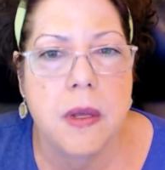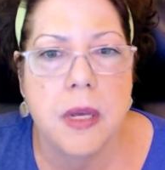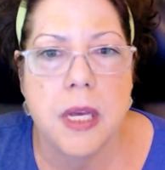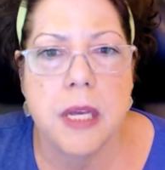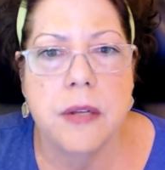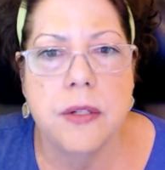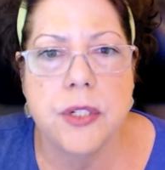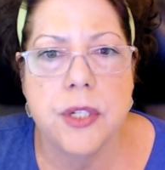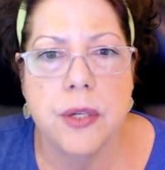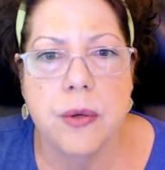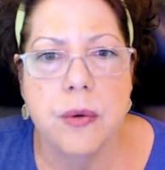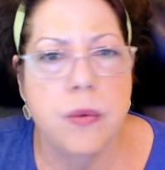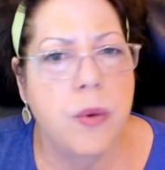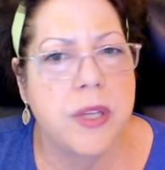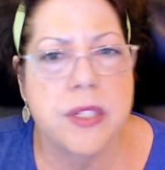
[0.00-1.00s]

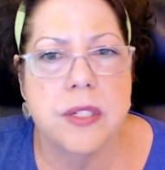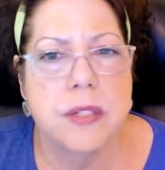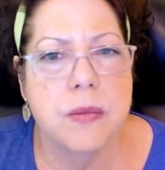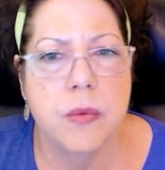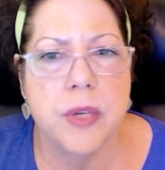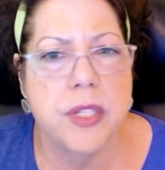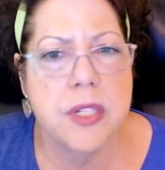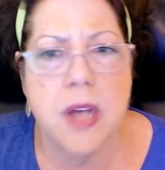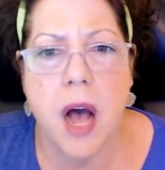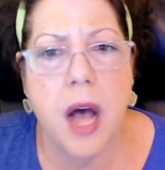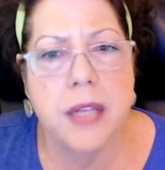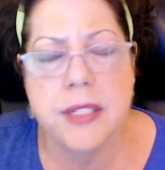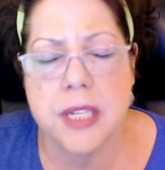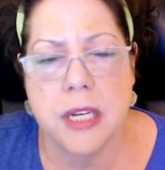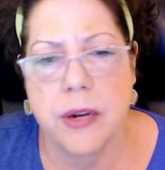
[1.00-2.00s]
into what's
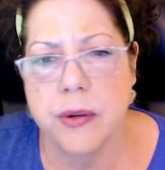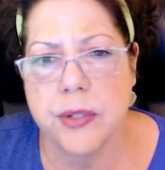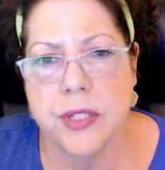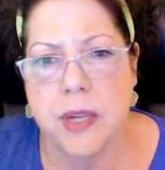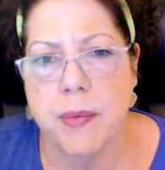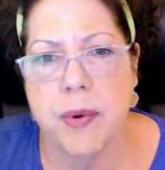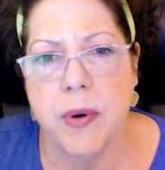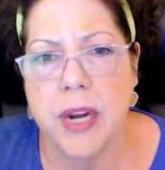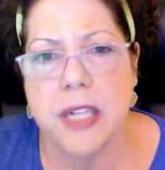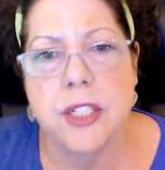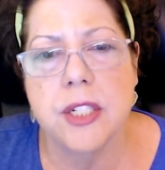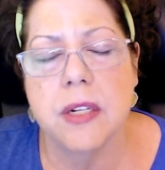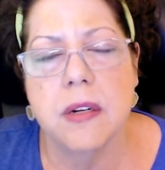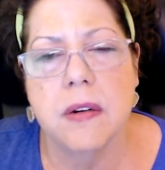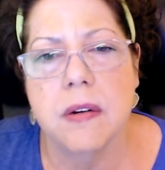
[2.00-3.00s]
causing your
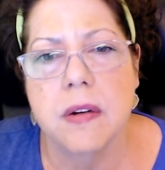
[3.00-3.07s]
separation.